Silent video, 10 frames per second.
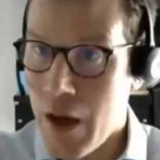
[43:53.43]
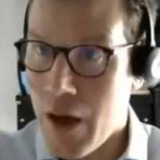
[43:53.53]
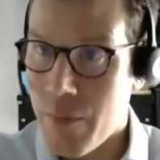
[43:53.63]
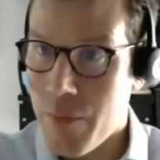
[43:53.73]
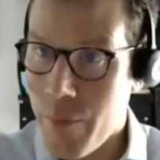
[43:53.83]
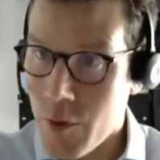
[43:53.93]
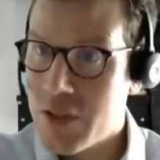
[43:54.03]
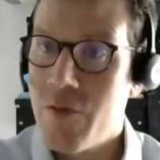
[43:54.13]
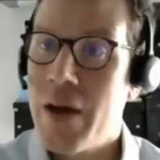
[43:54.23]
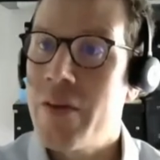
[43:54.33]
um,
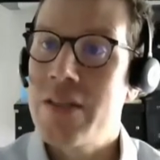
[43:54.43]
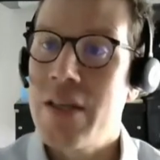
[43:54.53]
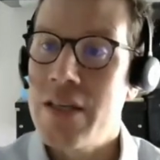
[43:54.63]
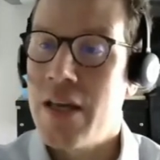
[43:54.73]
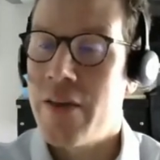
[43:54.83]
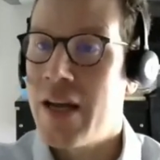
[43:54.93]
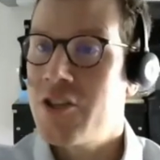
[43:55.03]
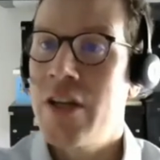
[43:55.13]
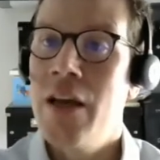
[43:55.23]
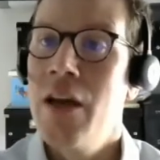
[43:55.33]
positive about this, they say that
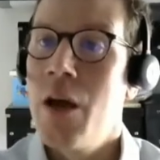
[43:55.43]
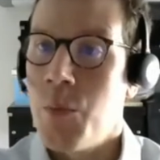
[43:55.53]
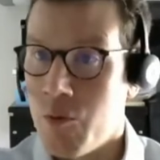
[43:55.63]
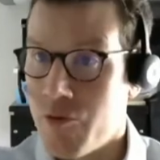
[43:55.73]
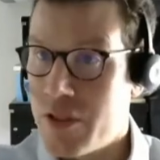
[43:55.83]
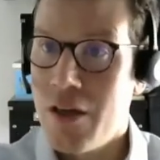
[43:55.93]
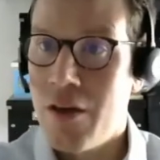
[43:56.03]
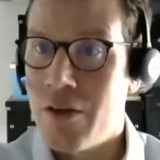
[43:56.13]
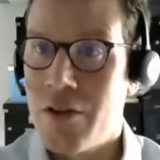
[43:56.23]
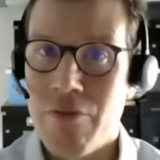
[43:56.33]
actually we will
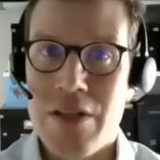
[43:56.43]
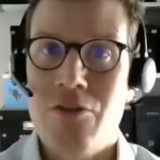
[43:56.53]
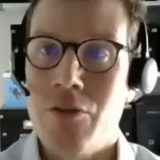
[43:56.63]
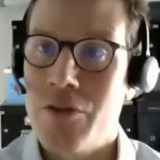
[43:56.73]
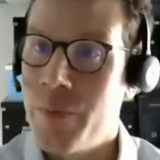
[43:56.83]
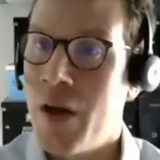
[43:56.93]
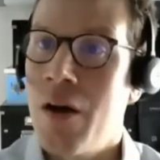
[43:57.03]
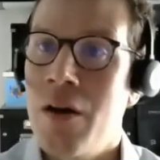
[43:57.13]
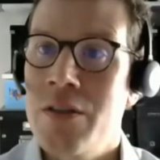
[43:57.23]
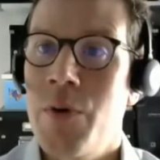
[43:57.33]
return to the restaurants and the
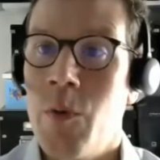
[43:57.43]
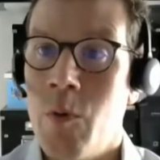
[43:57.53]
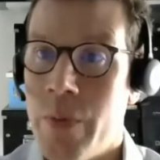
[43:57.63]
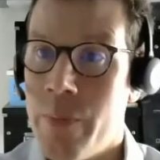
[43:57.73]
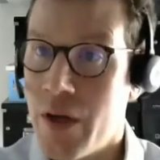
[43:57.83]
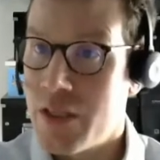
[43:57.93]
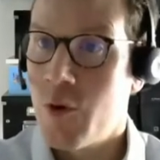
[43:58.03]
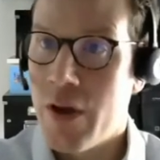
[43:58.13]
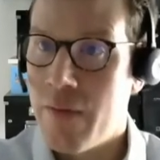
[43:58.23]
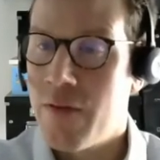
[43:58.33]
bars, but we will be much
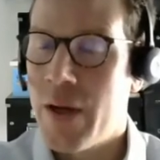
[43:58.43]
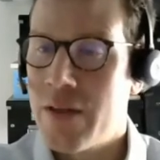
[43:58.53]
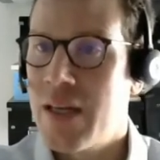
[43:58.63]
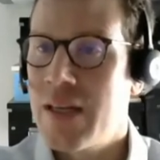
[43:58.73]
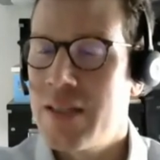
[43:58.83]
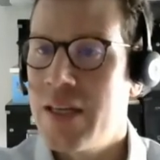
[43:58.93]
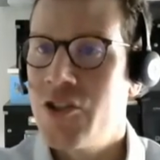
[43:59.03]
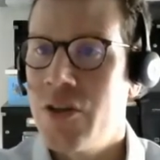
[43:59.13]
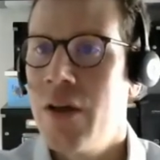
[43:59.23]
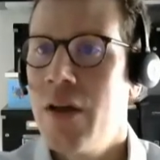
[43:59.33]
more careful about
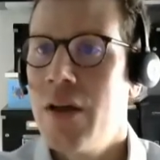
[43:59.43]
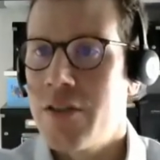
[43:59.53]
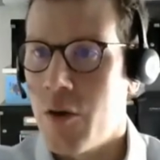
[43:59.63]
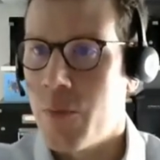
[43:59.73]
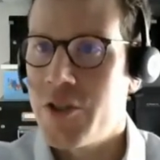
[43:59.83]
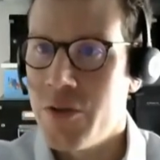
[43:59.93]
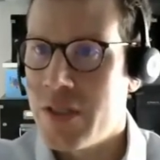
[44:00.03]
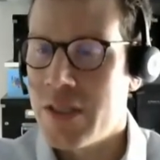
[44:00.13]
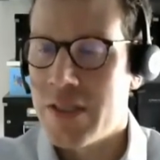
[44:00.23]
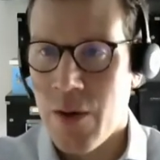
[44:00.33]
sanitation. So the
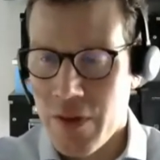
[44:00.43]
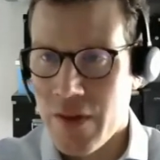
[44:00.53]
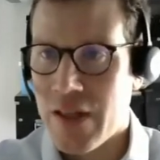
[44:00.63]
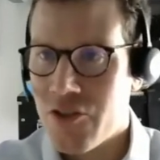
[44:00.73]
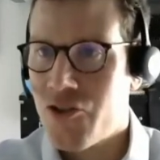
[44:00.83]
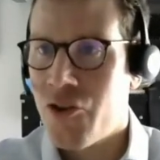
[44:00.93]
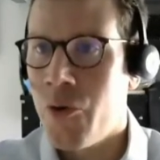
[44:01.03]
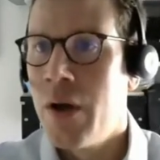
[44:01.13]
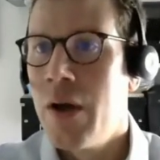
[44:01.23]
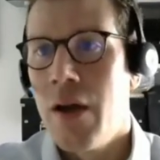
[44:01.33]
opportunities there, and we think that's
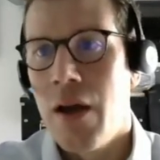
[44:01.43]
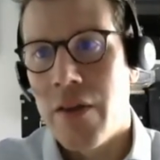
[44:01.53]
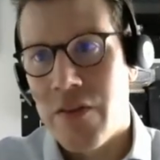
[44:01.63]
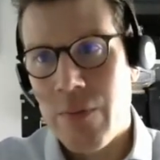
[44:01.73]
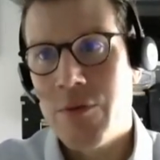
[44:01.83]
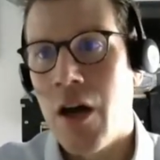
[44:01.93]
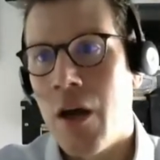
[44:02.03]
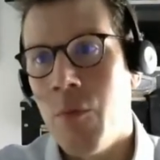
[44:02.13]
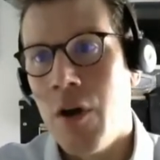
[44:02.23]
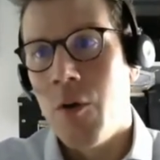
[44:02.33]
true. Same
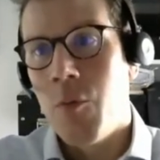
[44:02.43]
time,